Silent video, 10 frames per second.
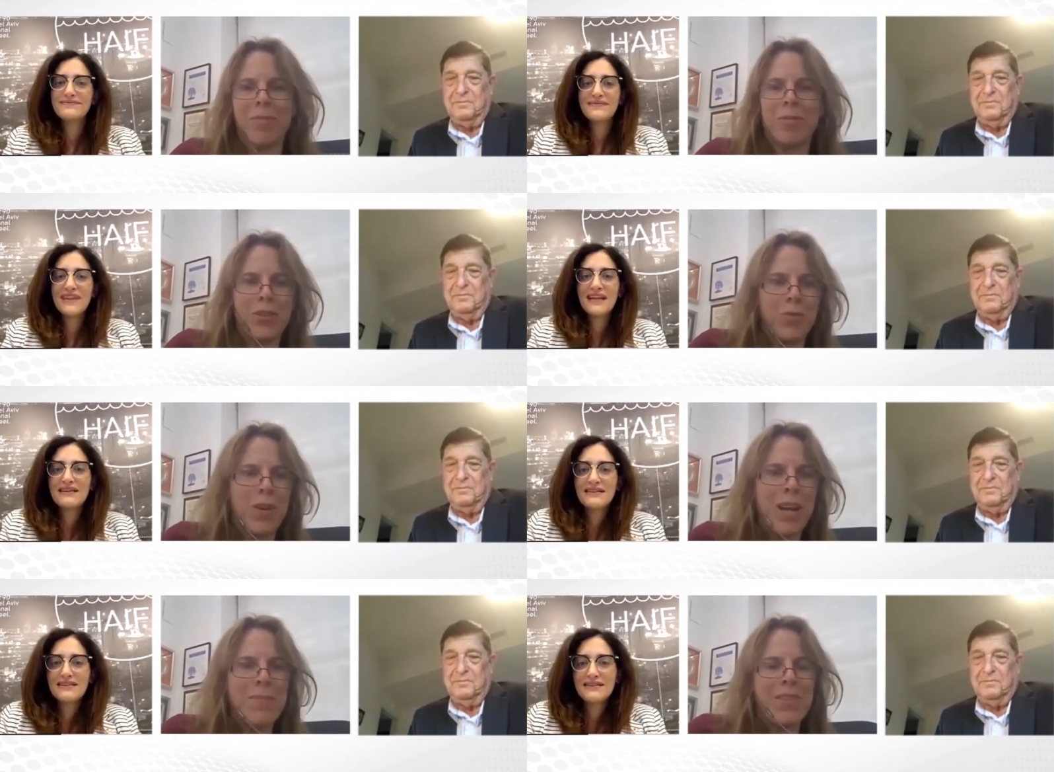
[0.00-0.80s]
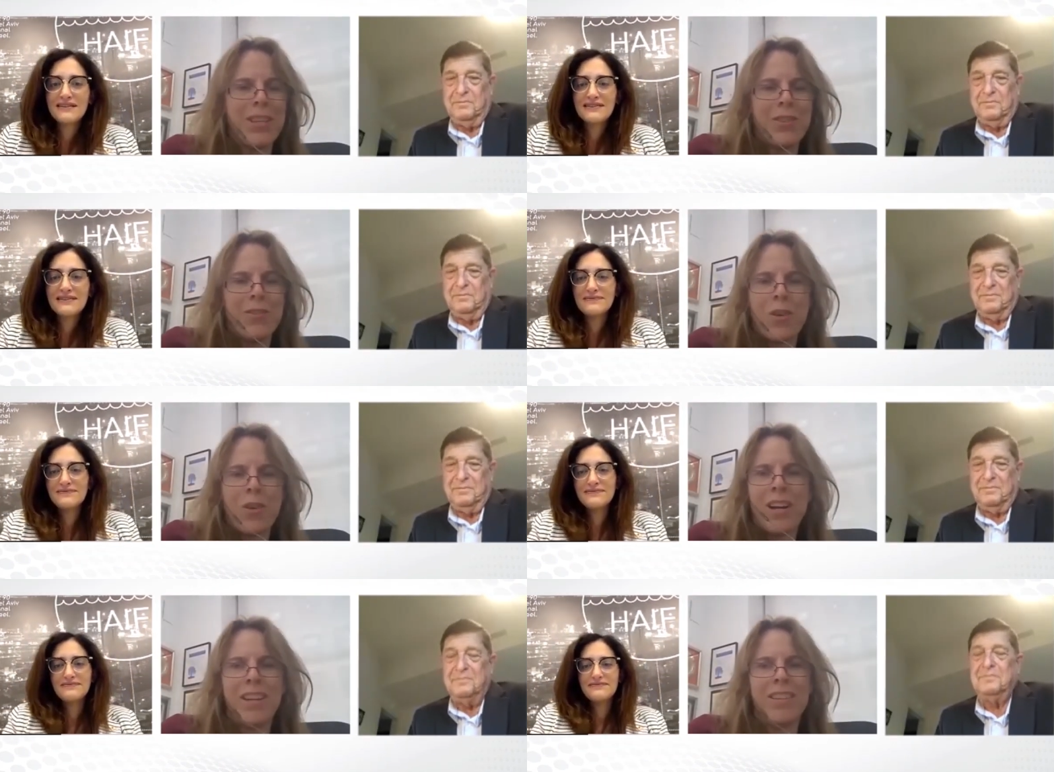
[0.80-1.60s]
Speaker 1: Professor Weimann. Thank you,
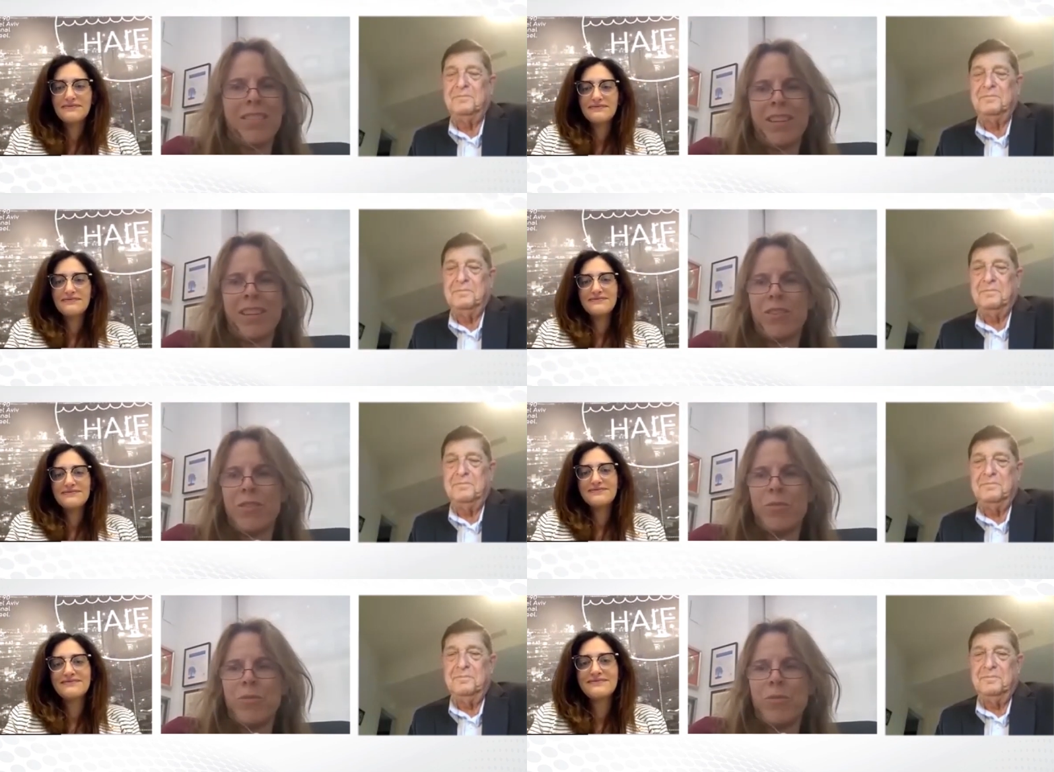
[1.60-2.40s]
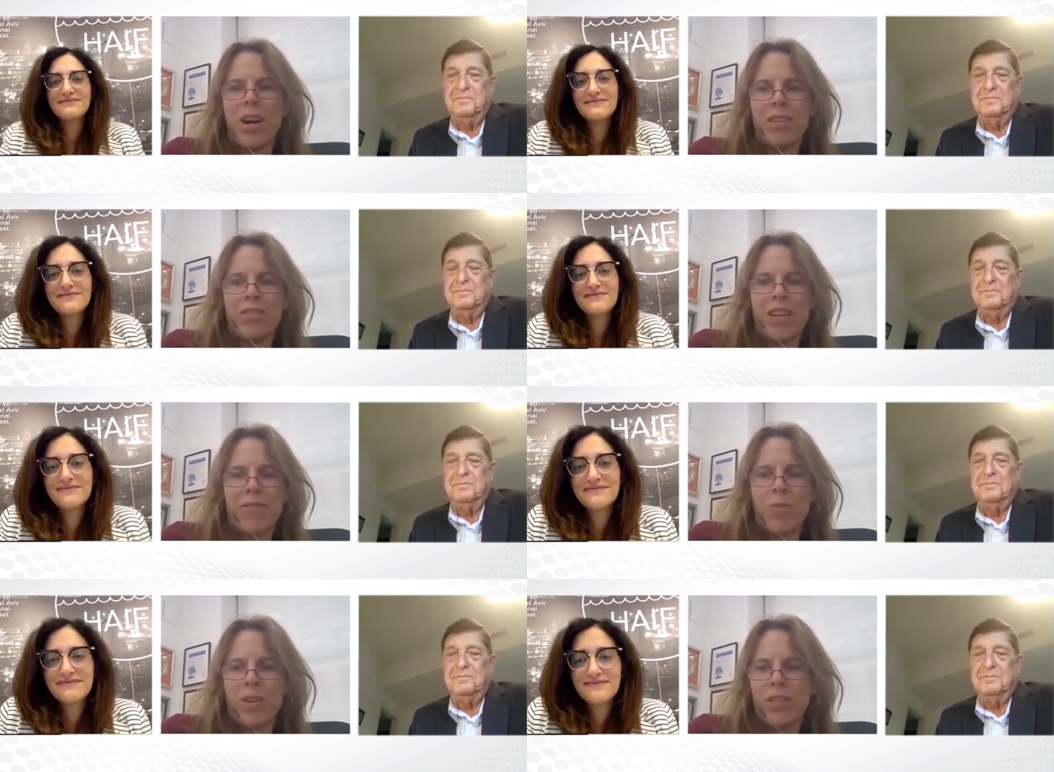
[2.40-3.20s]
Noah. And thank you uh, to
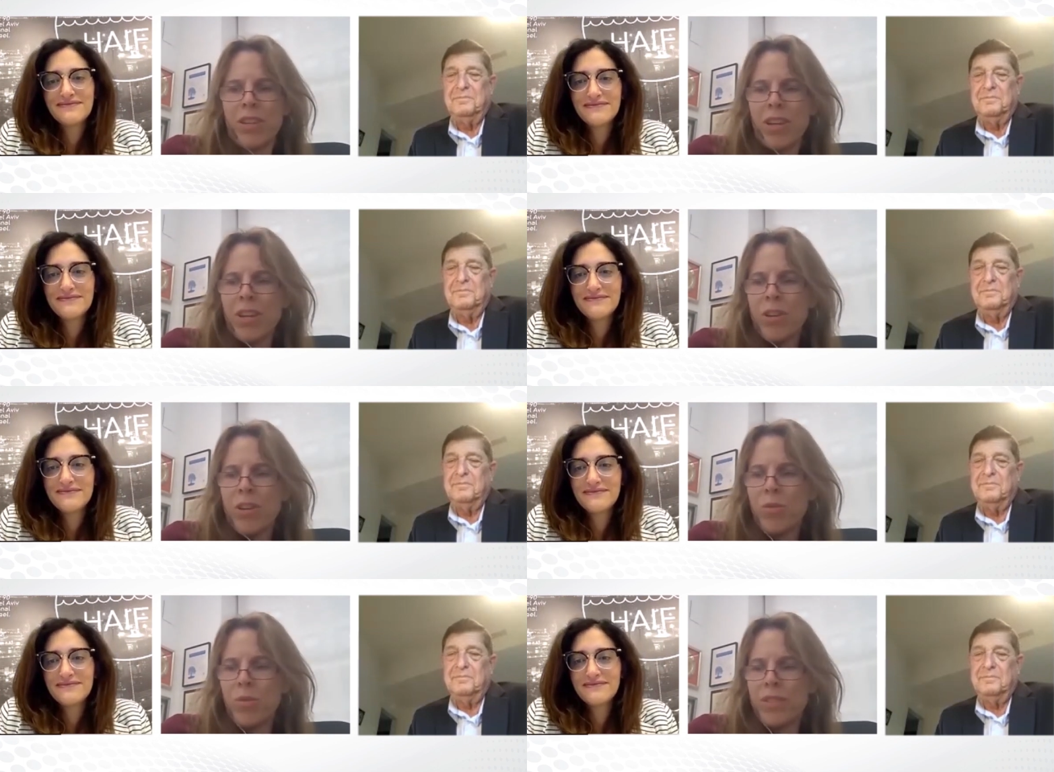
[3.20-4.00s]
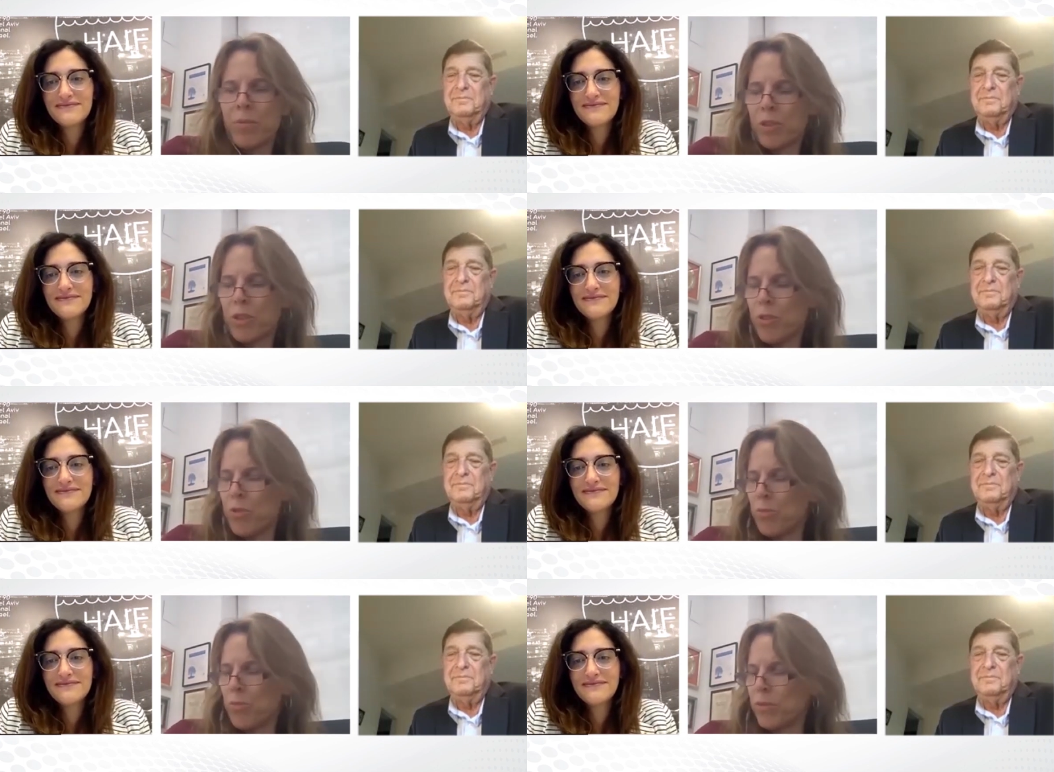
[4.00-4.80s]
everyone who was able
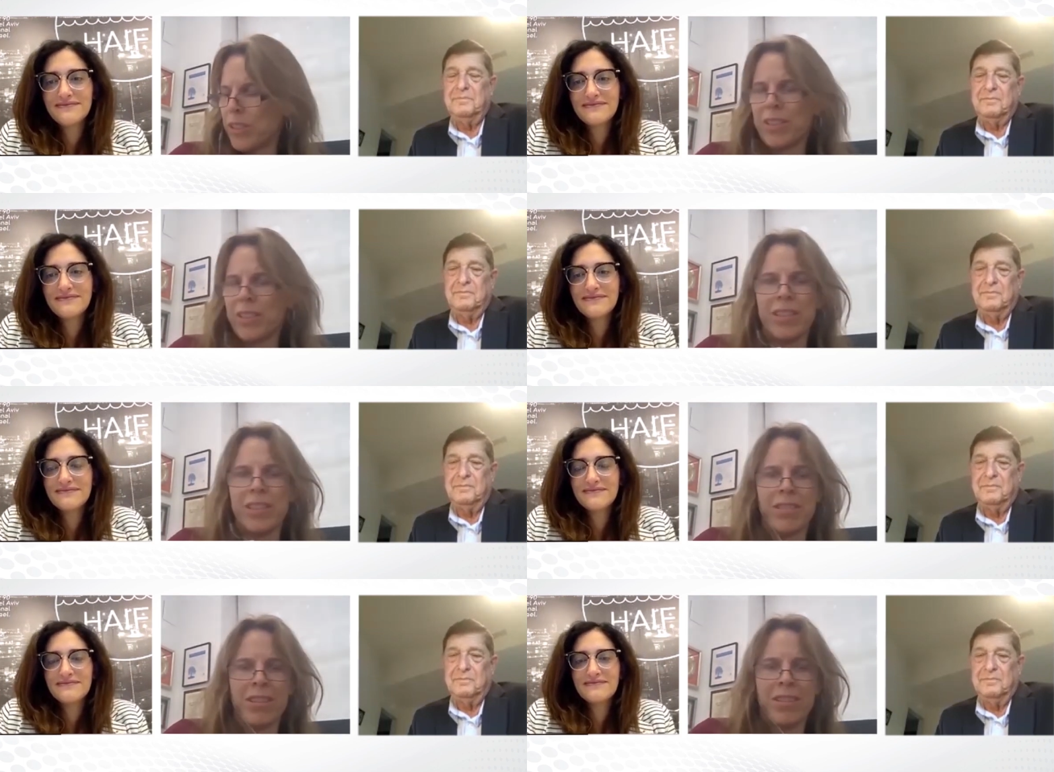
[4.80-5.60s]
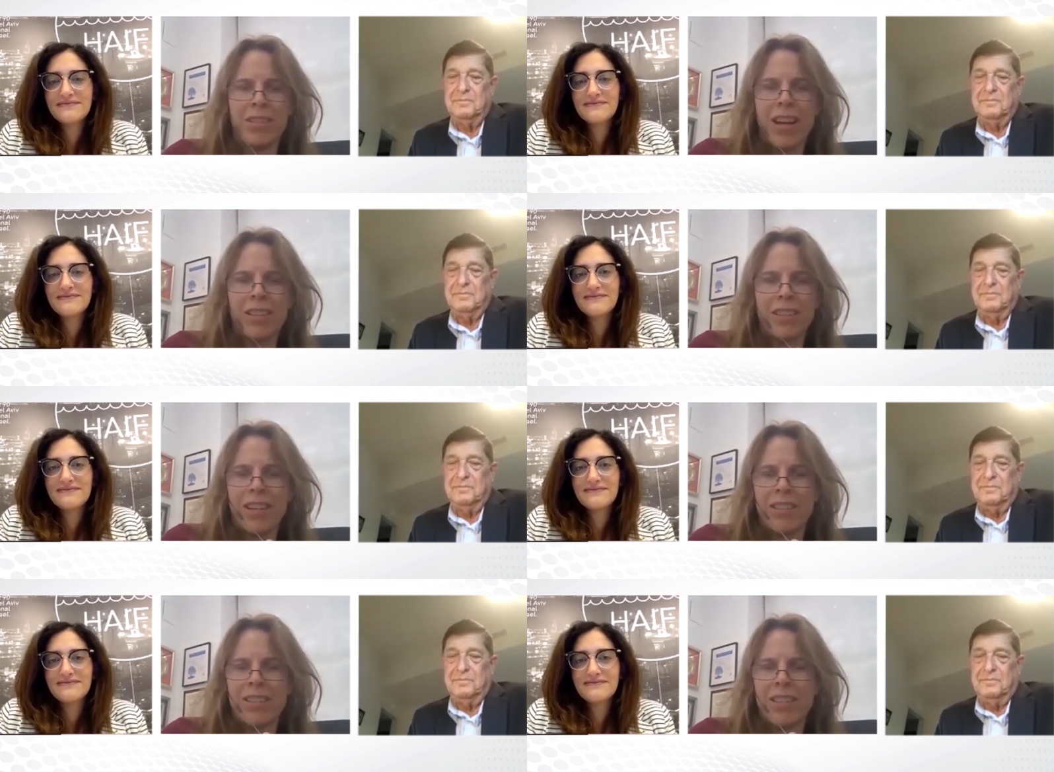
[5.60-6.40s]
to listen and, and dial
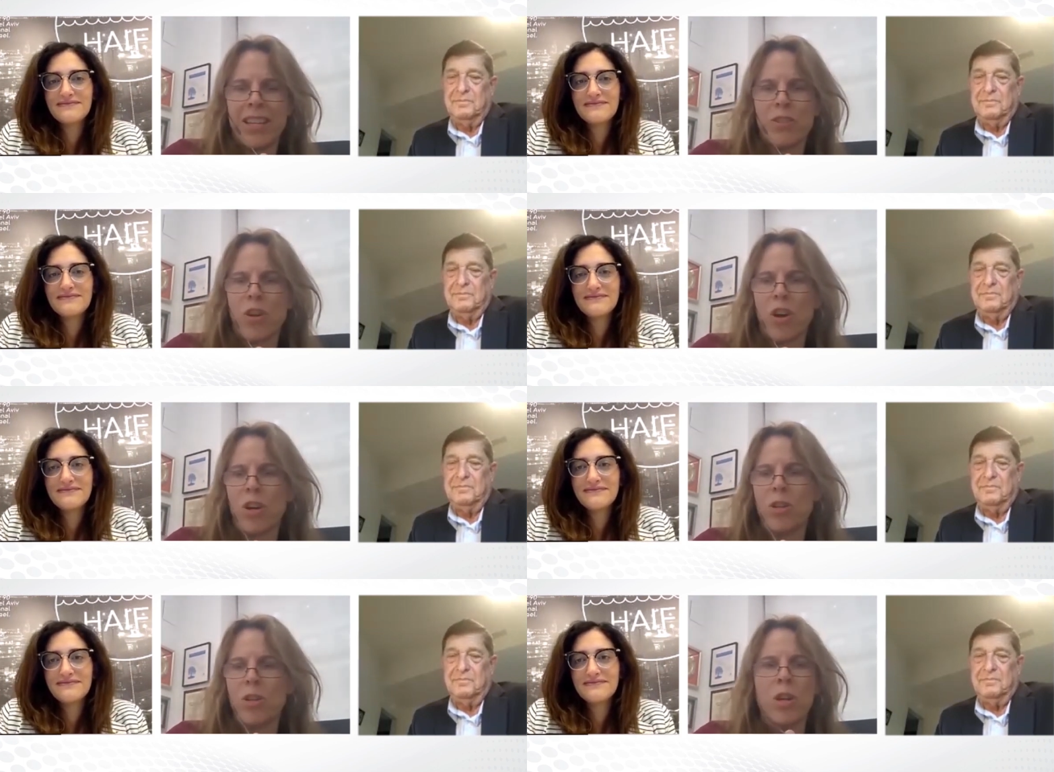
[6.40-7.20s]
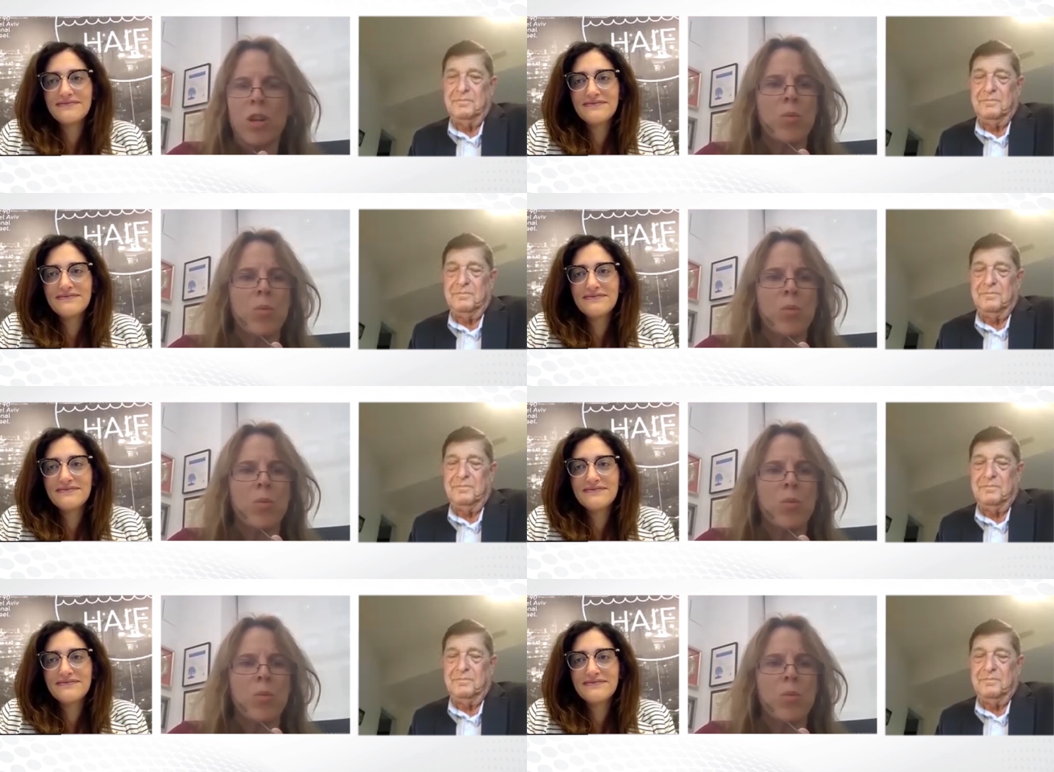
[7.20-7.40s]
in on today's call.